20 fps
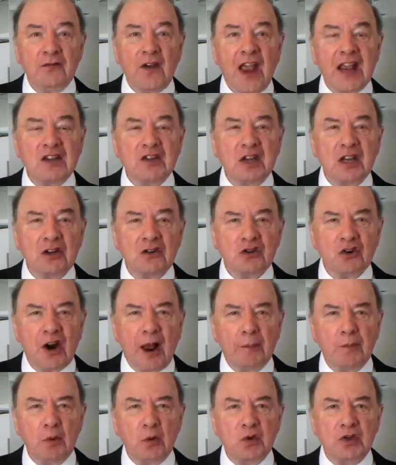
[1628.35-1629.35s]
Facing
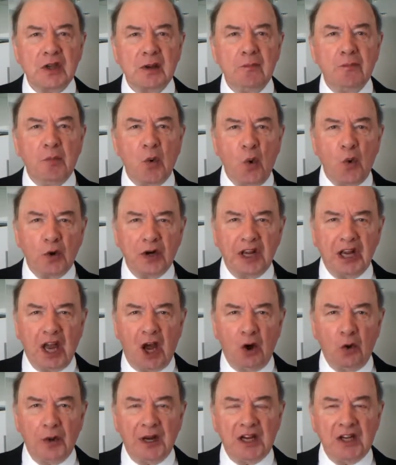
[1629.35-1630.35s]
troubles in
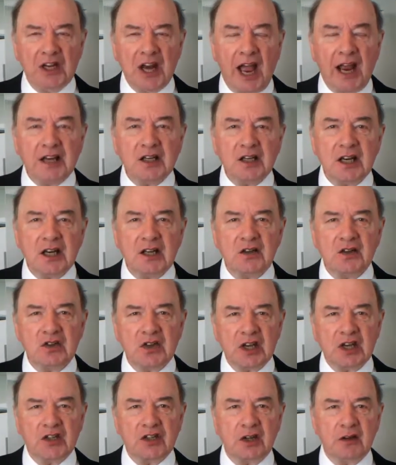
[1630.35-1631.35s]
Borneo in
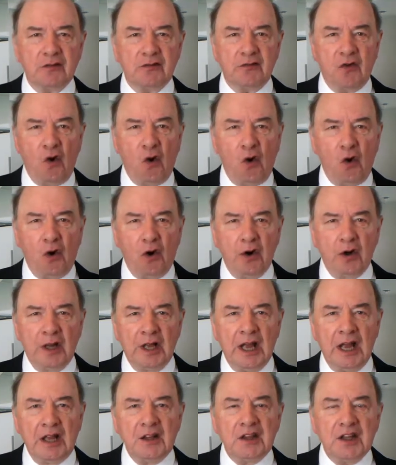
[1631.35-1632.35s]
1964,